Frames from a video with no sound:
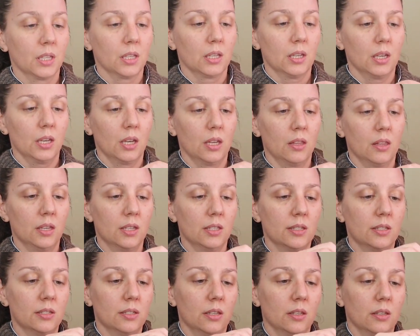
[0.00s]
Okay,
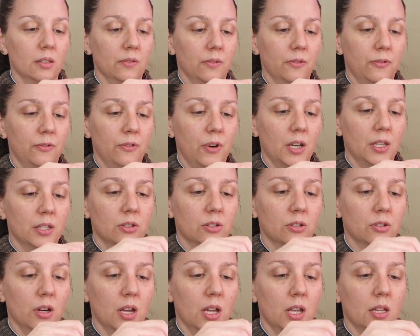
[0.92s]
these front
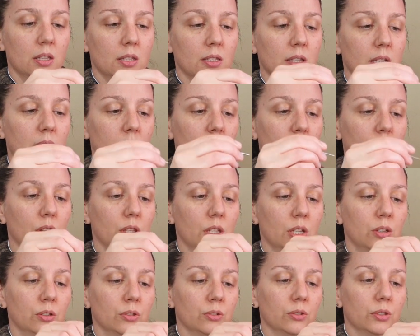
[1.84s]
strands are only
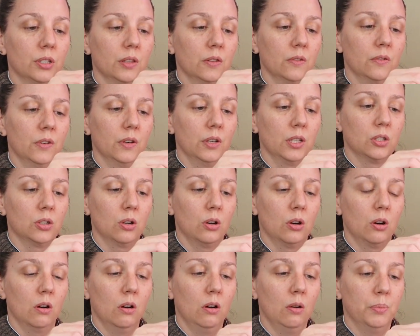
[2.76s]
glued at the very
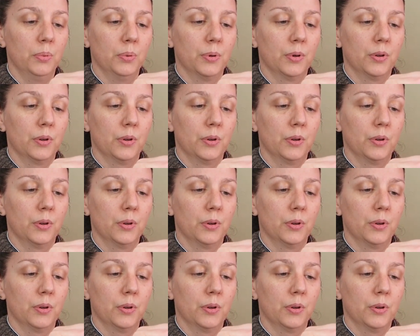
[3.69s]
top.